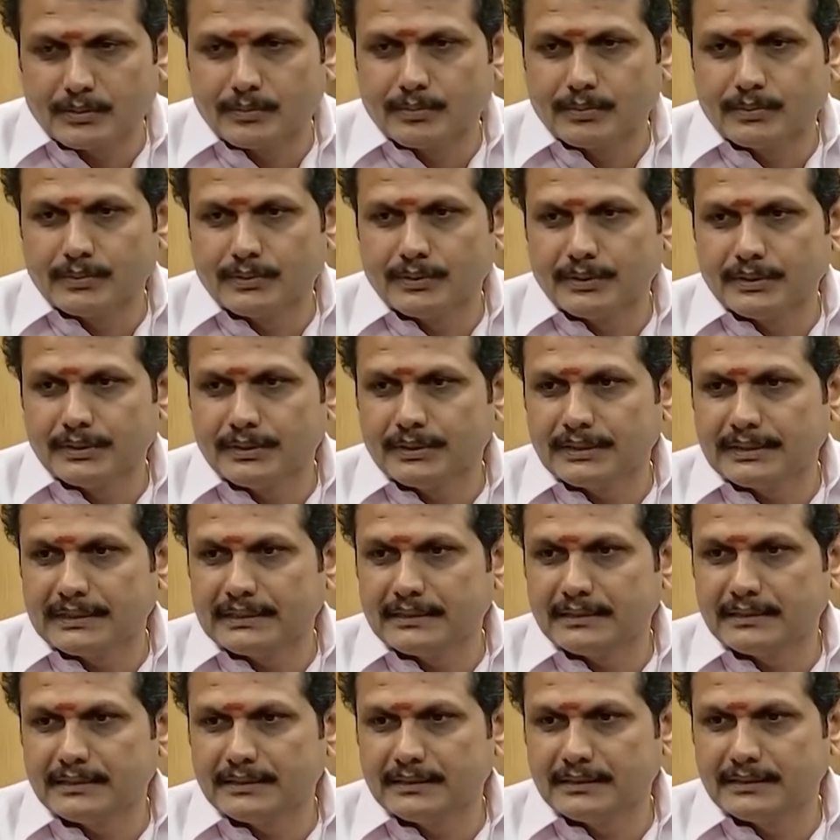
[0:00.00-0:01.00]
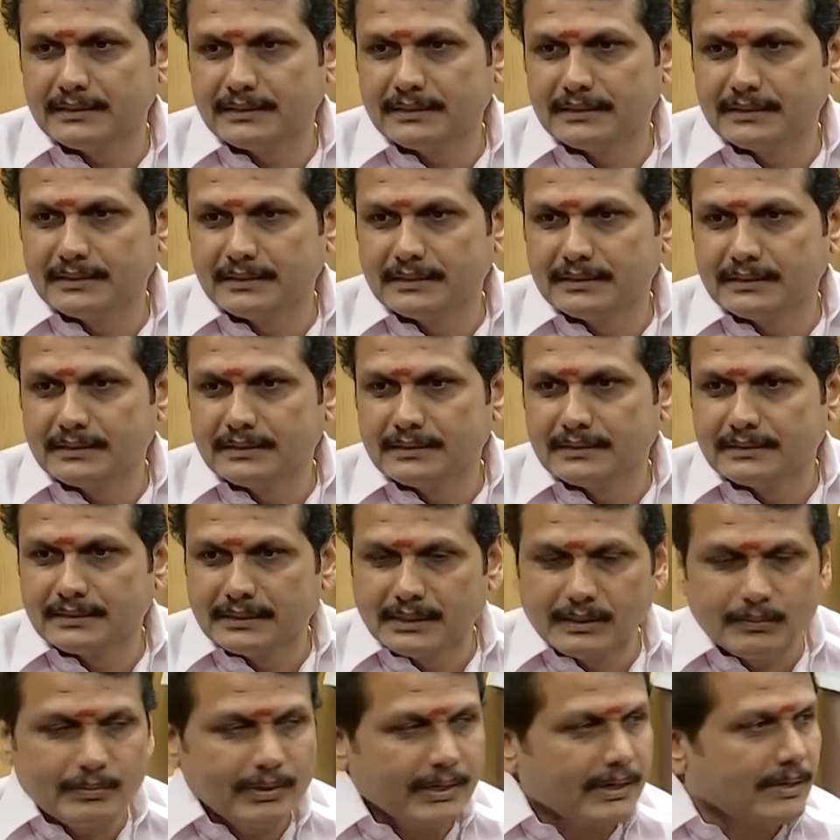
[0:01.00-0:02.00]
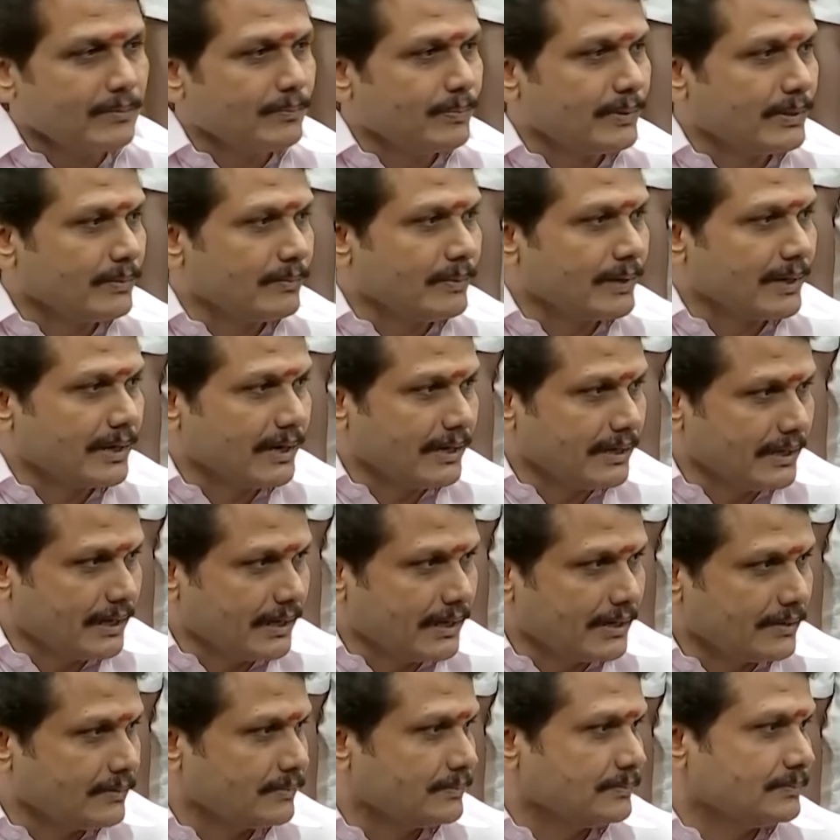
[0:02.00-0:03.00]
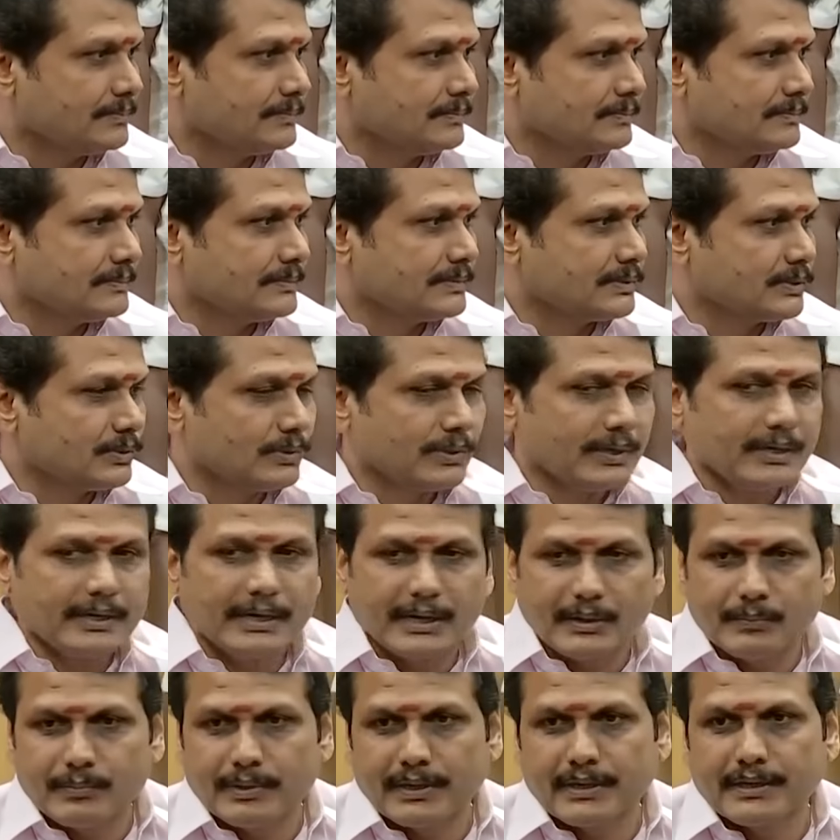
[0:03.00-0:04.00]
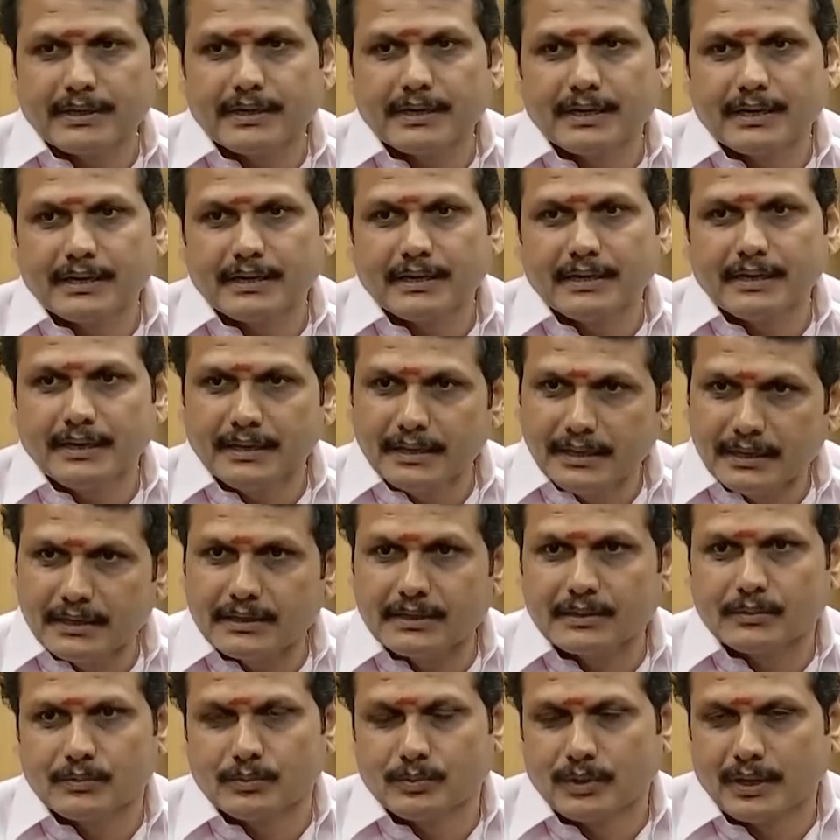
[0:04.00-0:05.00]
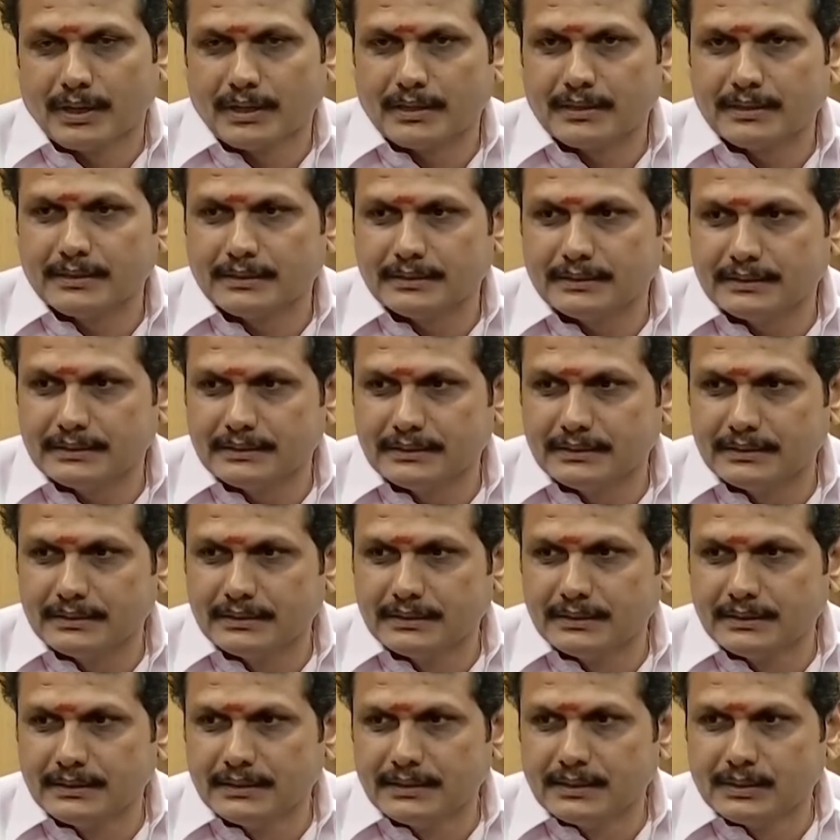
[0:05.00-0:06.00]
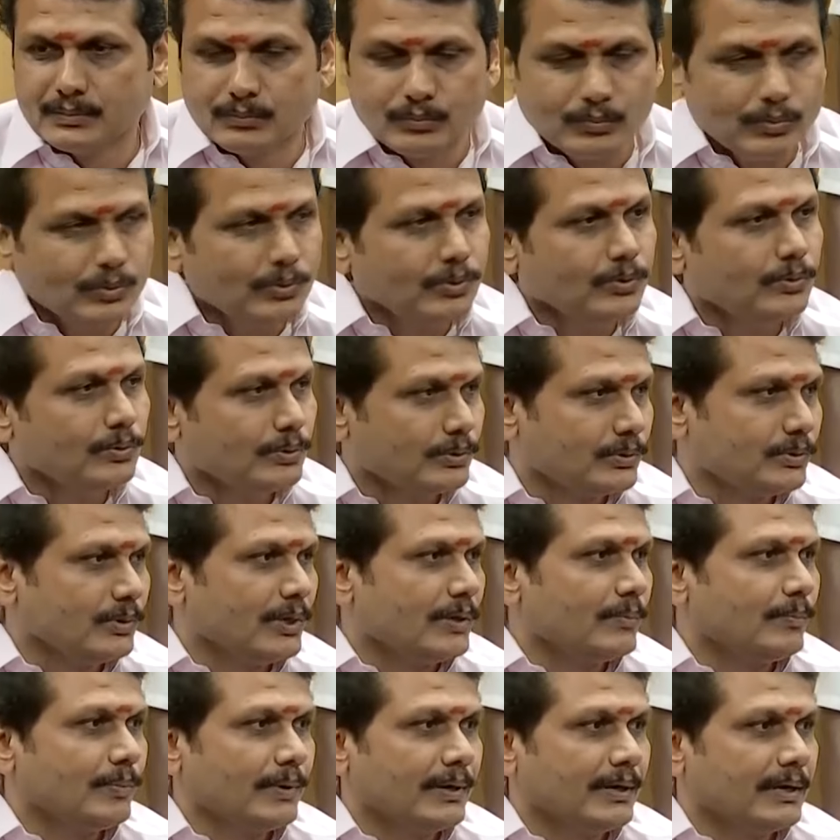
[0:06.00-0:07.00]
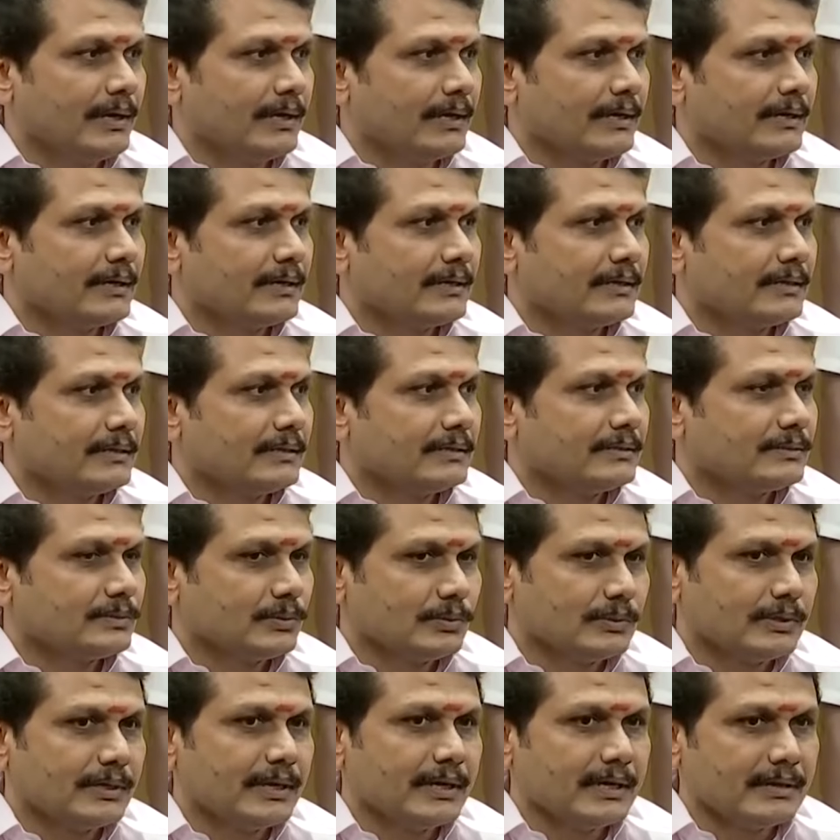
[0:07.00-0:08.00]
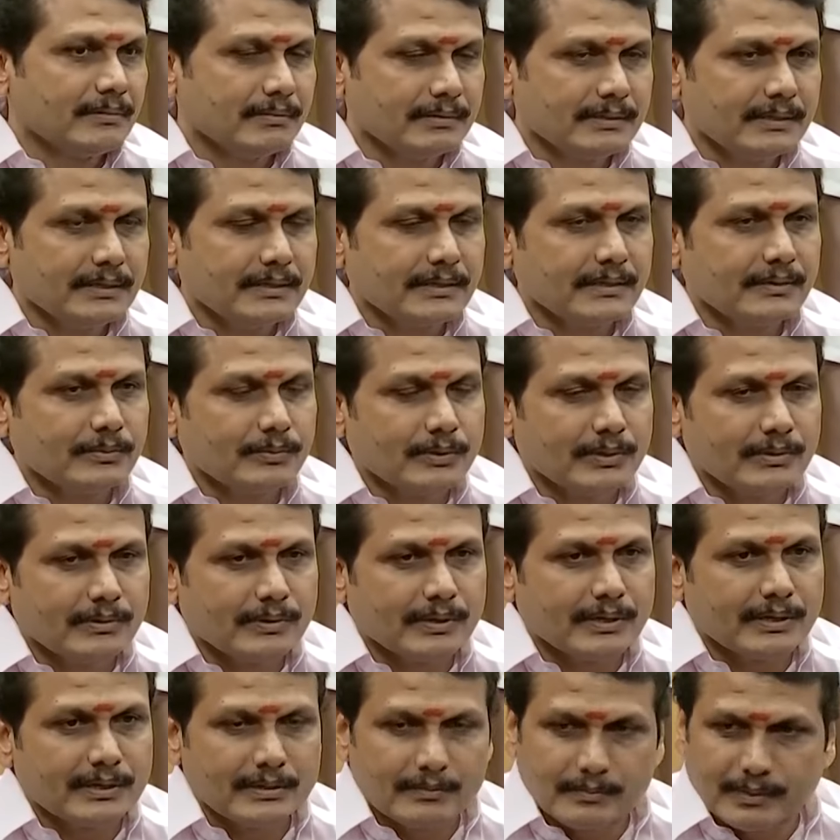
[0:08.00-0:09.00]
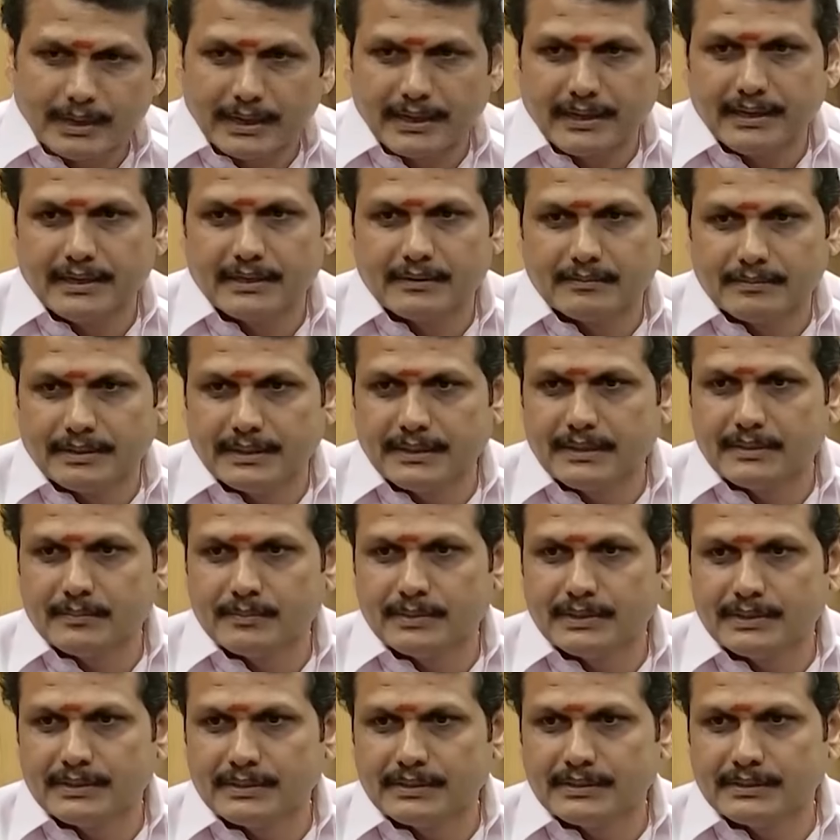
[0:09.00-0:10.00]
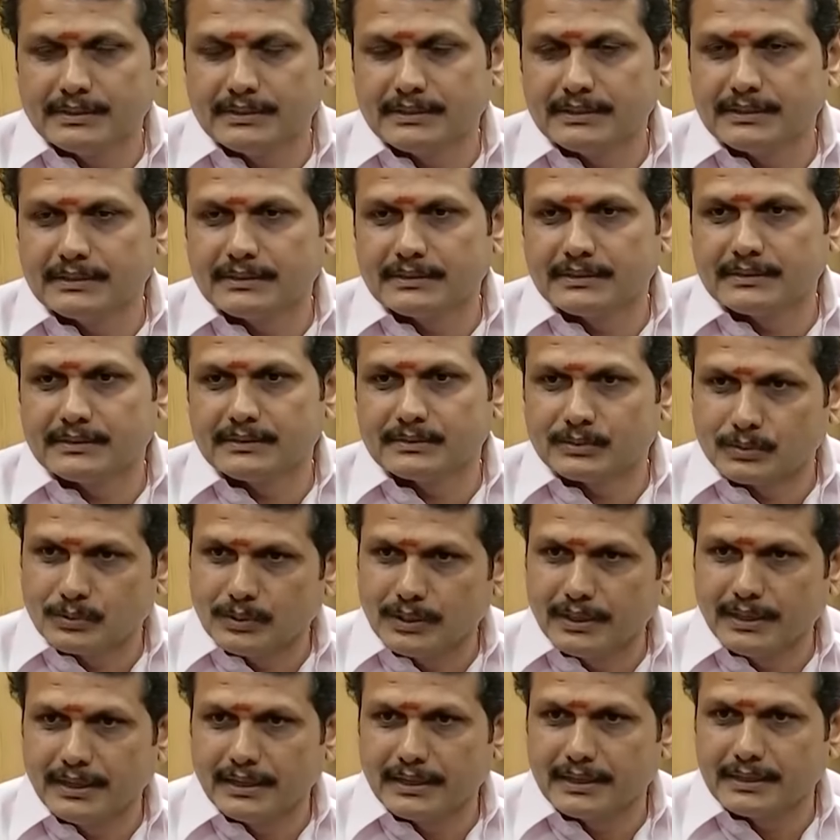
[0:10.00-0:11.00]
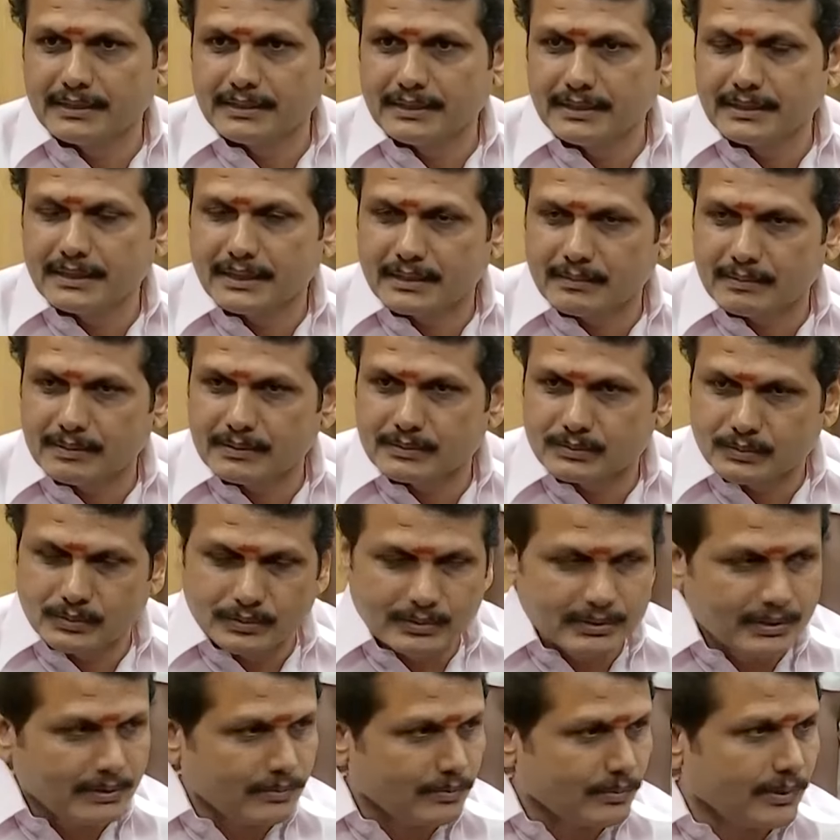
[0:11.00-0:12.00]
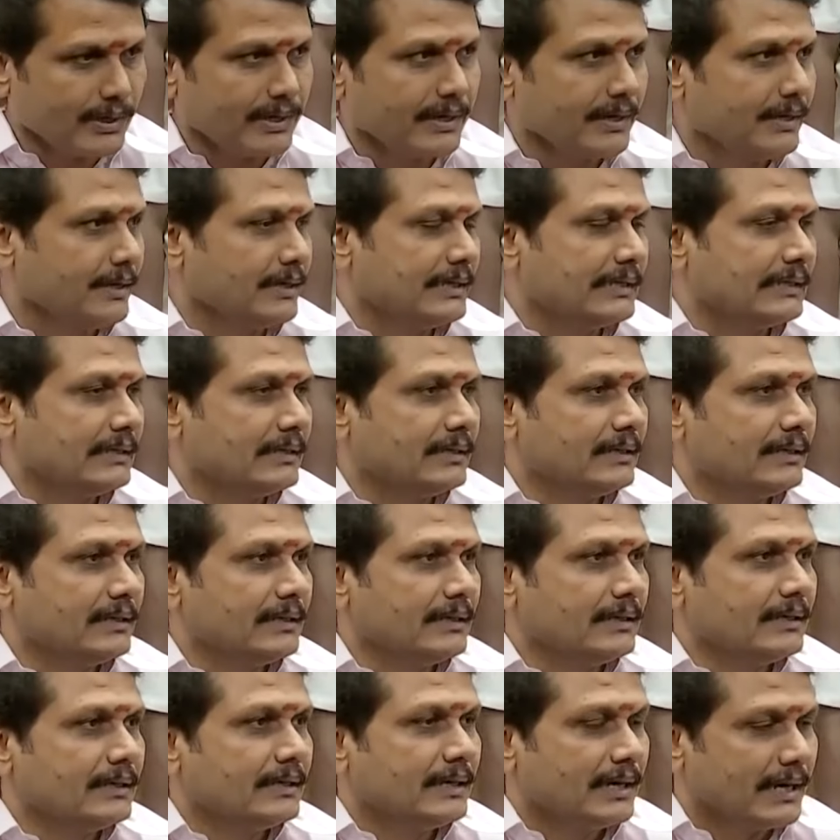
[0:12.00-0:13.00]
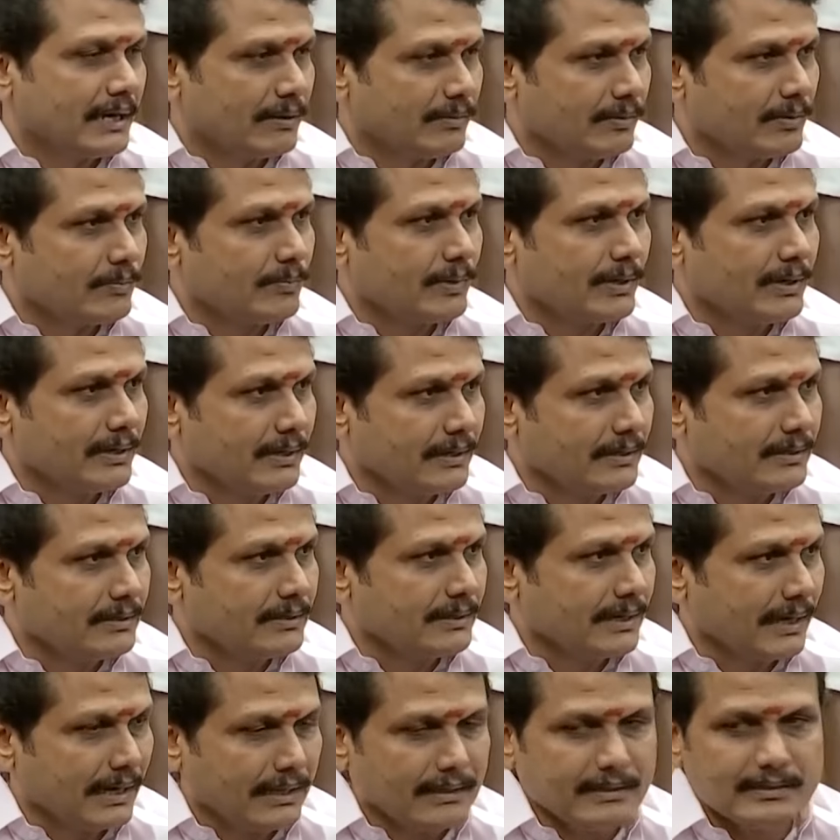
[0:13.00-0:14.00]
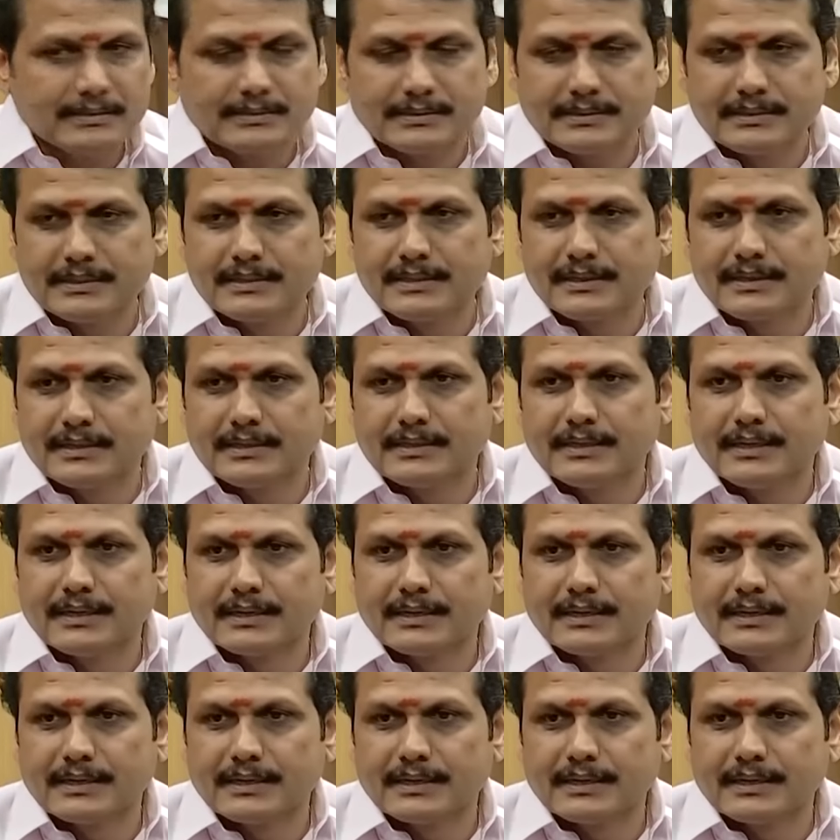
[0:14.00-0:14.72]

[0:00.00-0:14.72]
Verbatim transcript: But since uh, he did not get that uh, verdict from the High Court uh, regarding the bail fee, he had to approach the Supreme Court, and now the Supreme Court has given uh, this. Meanwhile, uh, the D M K has uh, solidly, uh, in fact, uh, been behind um, uh, Balaji and has uh, backed him